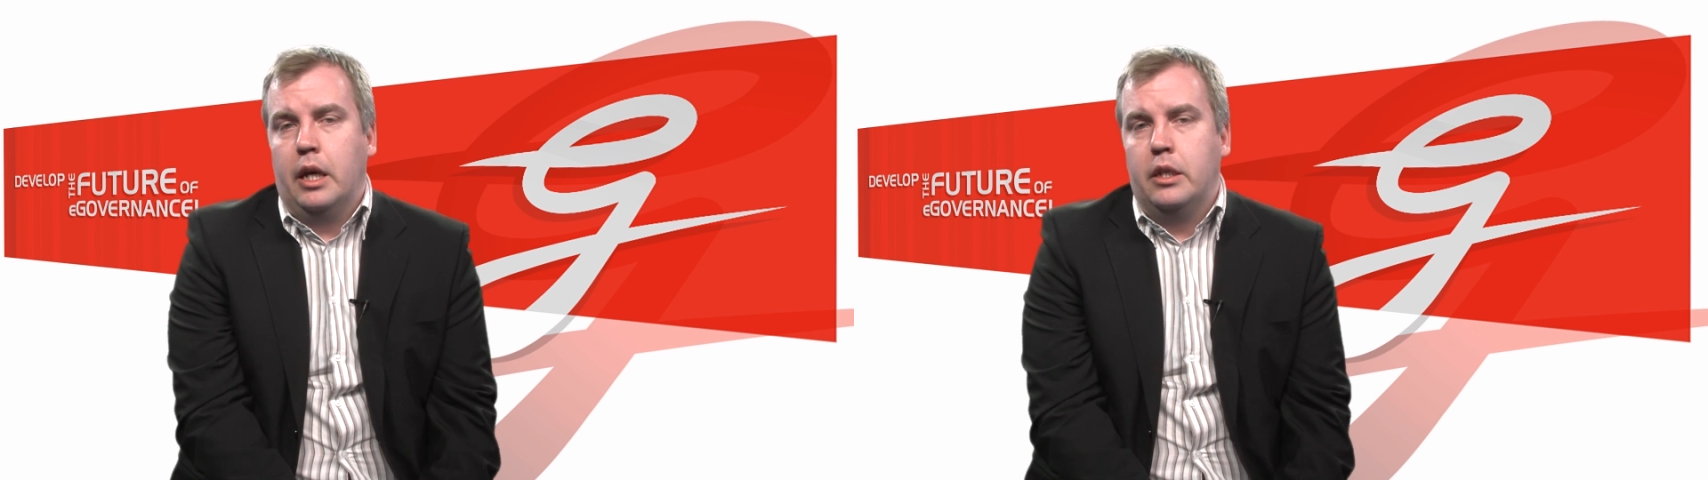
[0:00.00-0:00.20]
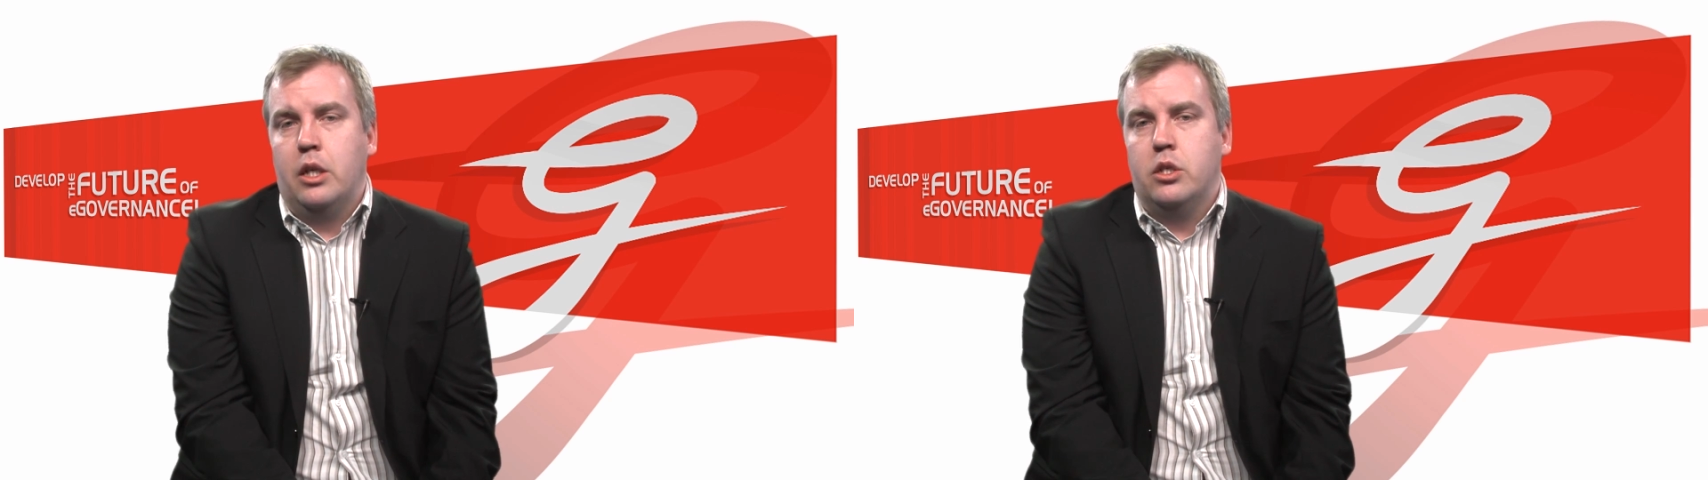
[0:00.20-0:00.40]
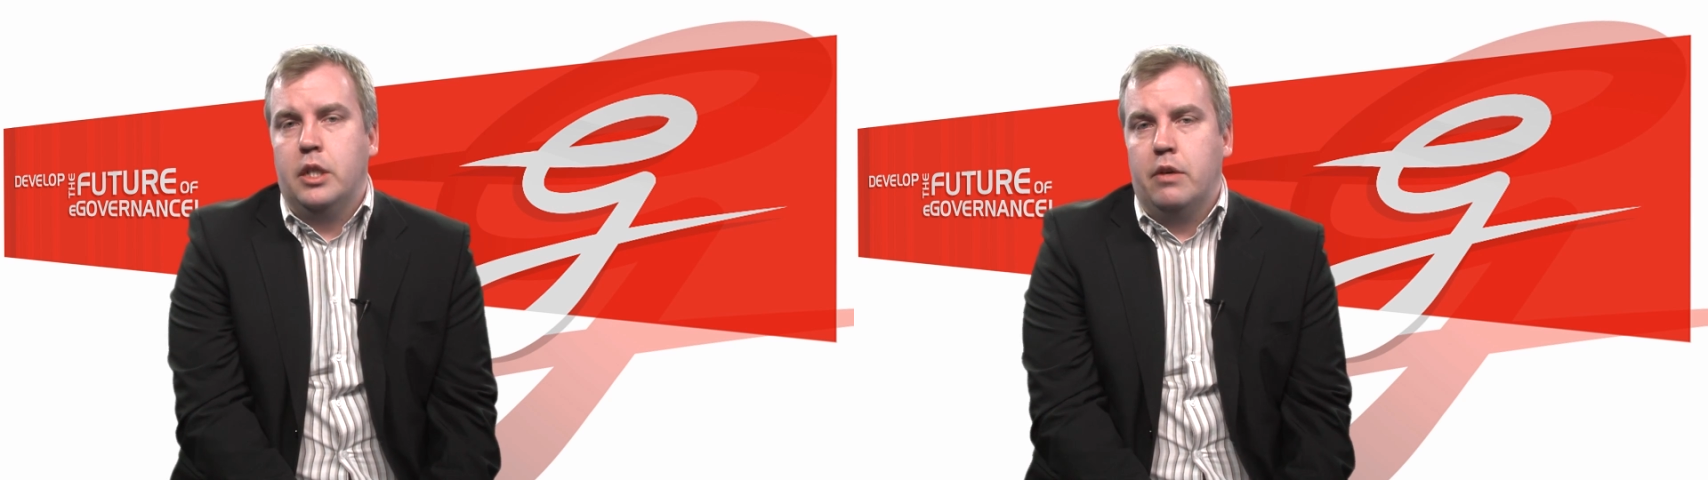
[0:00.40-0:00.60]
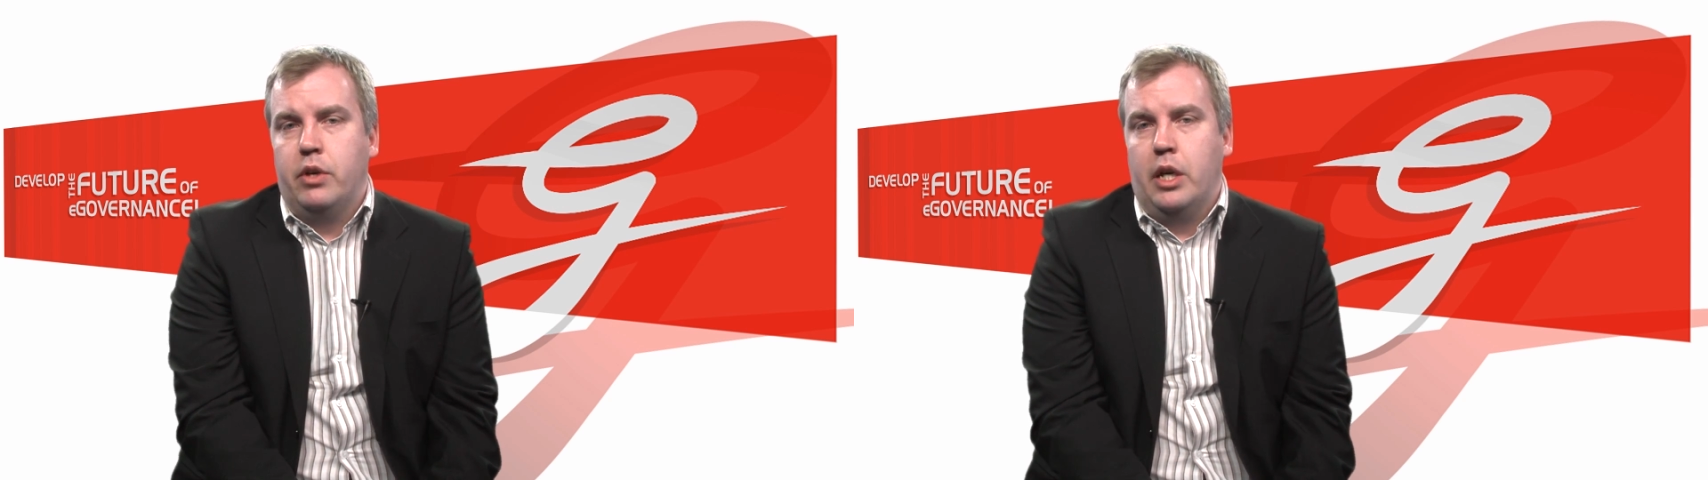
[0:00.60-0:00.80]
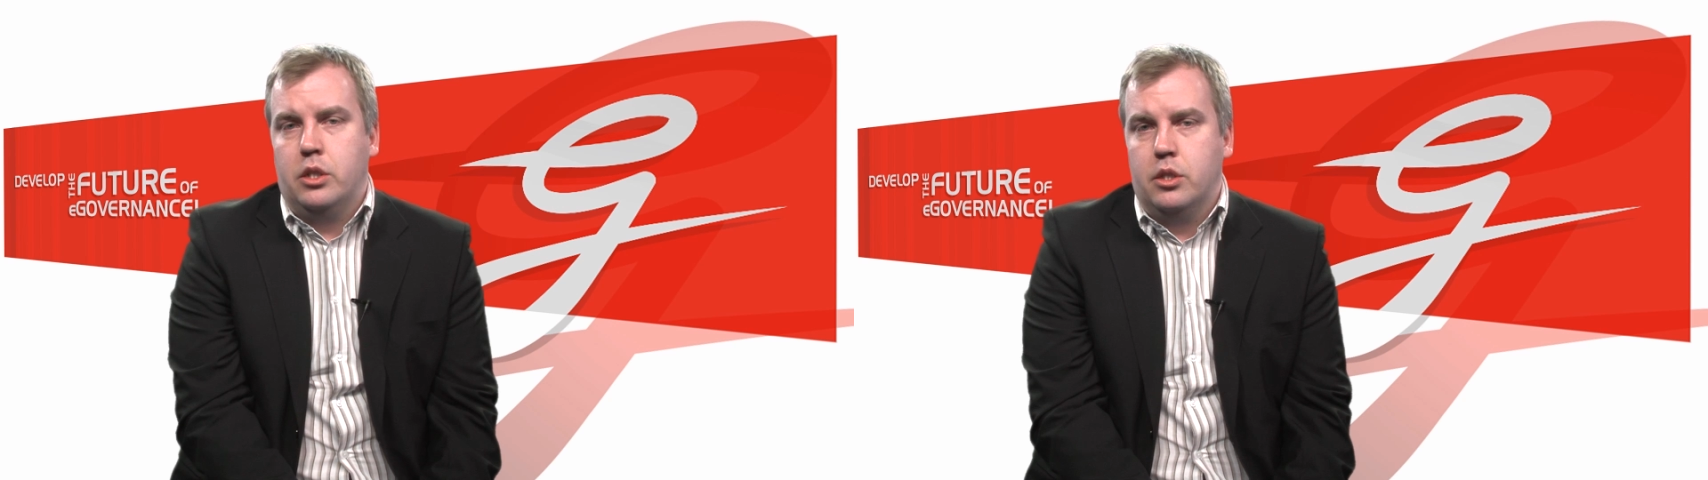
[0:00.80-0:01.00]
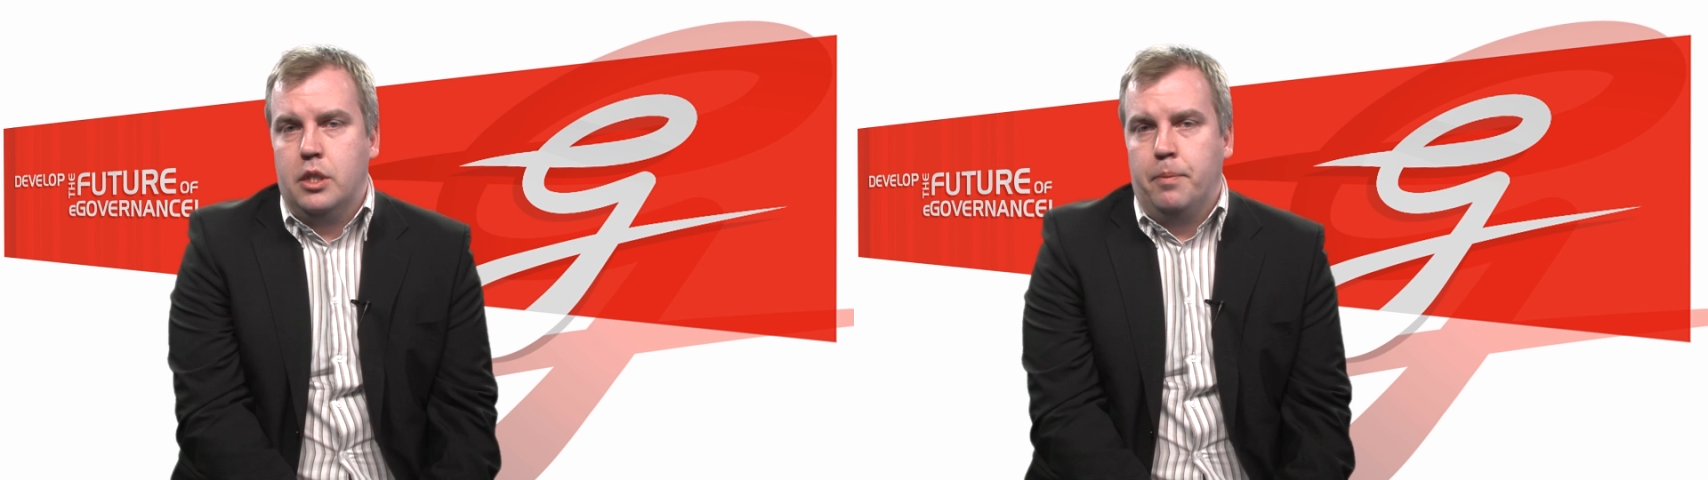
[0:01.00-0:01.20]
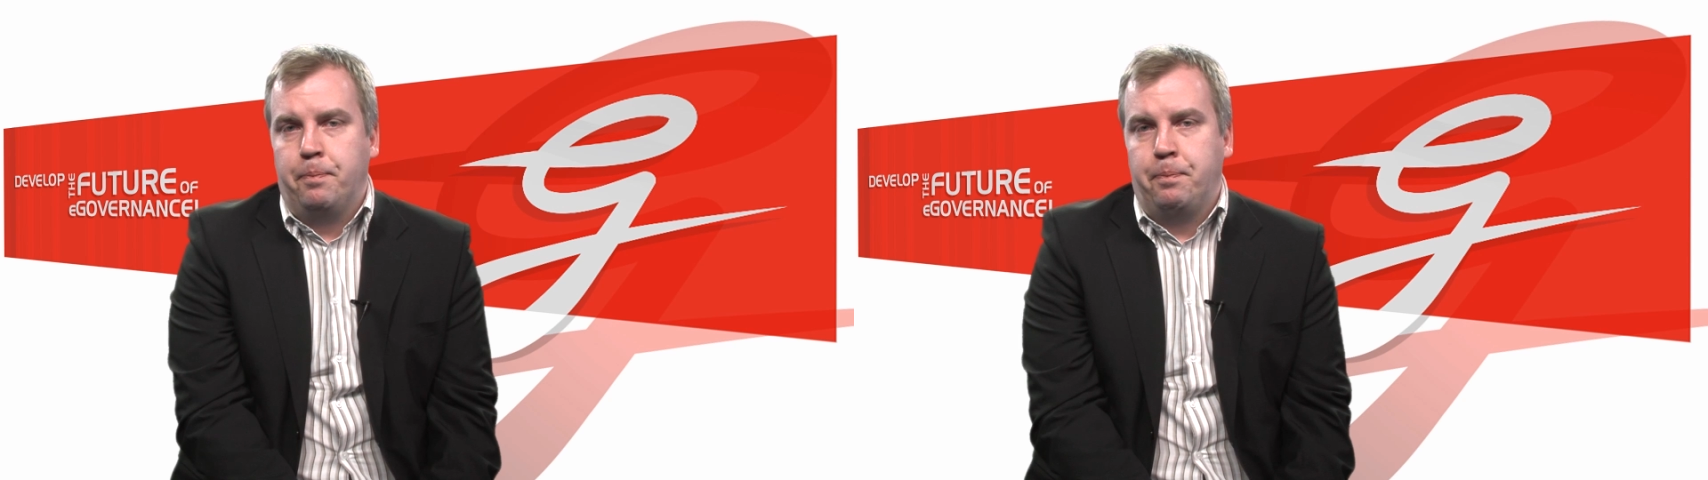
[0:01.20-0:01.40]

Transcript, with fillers: and each and every agency.